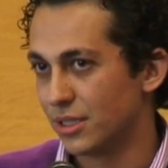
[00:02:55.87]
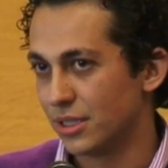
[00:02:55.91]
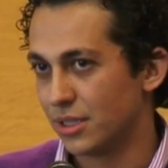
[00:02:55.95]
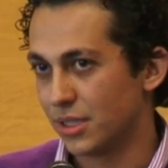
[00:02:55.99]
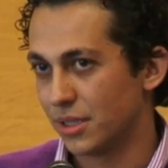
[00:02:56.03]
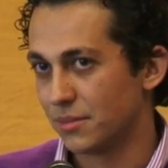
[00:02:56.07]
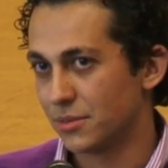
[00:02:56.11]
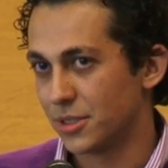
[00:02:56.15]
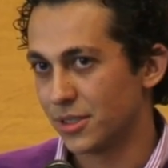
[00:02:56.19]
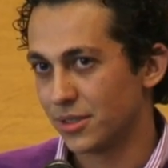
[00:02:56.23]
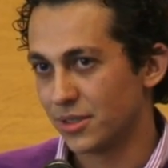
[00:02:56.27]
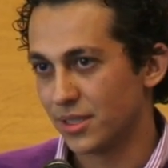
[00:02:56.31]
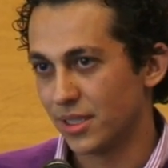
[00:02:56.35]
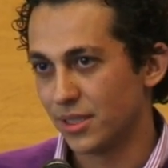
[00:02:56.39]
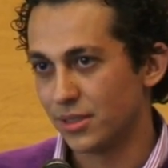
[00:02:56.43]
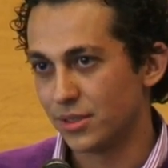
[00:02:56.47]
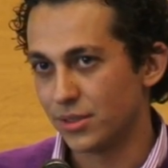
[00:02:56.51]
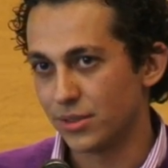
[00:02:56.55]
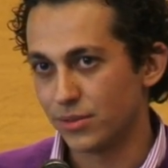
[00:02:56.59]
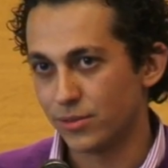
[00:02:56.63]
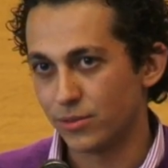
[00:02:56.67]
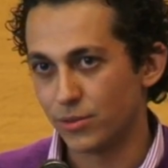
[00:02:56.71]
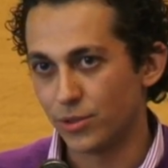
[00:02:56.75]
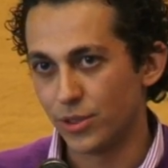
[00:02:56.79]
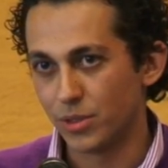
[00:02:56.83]
It gives a
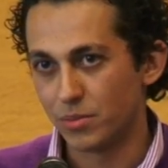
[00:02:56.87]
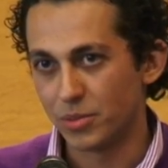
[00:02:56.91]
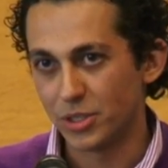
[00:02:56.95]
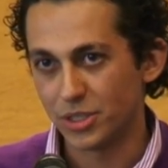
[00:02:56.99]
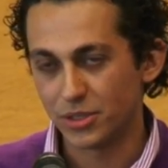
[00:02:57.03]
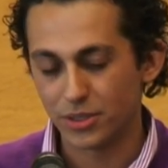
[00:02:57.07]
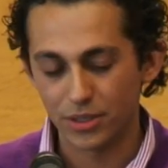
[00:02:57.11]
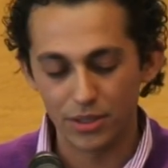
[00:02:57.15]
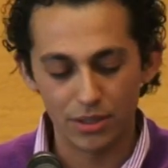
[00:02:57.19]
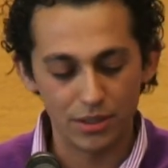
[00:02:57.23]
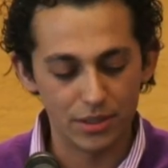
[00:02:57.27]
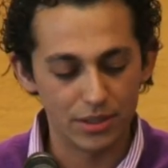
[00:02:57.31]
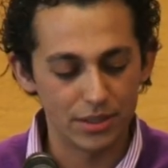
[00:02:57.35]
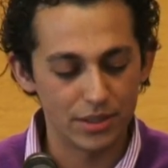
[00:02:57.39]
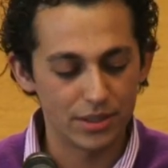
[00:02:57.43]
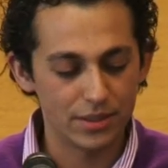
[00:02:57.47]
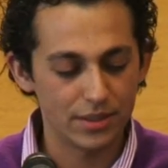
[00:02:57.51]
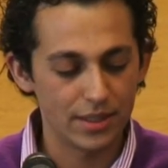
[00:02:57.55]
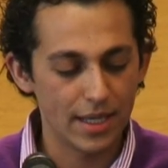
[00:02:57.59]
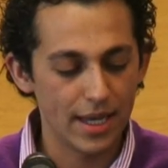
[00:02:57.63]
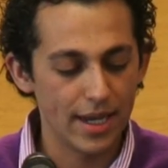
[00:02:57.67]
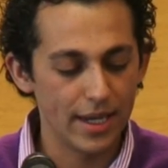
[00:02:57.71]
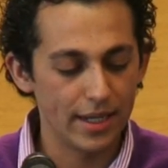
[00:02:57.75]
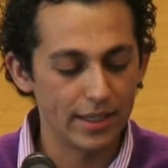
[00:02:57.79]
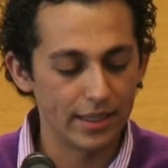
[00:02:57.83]
sense of where Brazil is
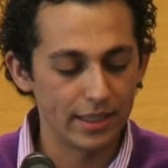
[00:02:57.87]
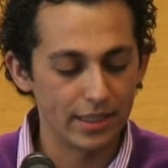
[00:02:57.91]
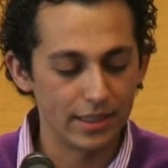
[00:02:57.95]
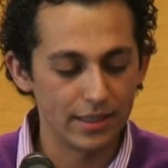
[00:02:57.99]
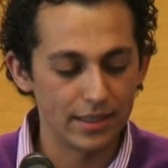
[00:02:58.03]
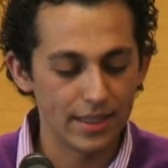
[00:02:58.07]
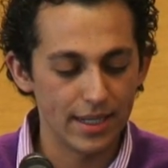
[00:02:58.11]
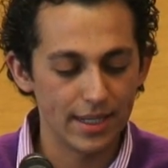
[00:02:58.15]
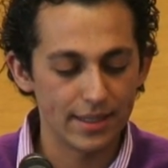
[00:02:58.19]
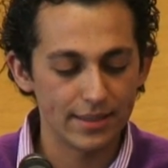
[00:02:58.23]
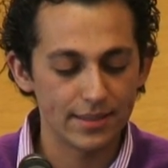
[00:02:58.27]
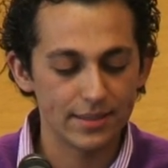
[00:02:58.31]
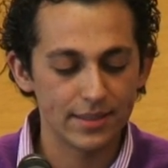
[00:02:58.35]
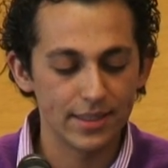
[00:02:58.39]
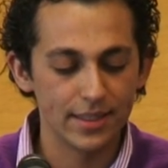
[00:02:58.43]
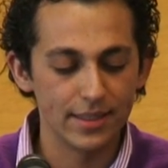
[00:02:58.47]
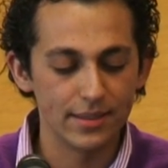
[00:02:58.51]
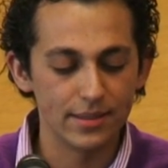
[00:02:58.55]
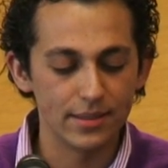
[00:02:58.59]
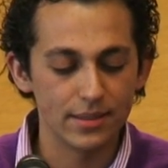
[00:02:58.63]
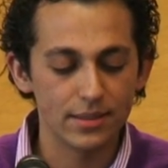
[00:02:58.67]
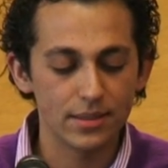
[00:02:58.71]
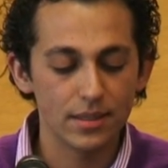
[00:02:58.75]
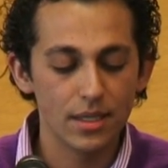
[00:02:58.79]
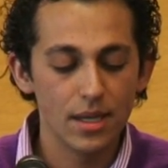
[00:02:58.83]
heading in that
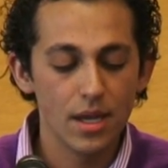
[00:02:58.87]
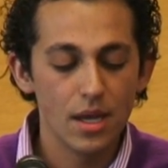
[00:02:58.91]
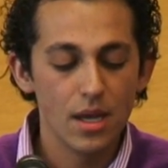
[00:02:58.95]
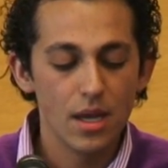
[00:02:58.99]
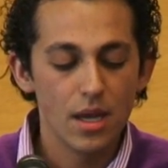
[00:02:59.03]
sense.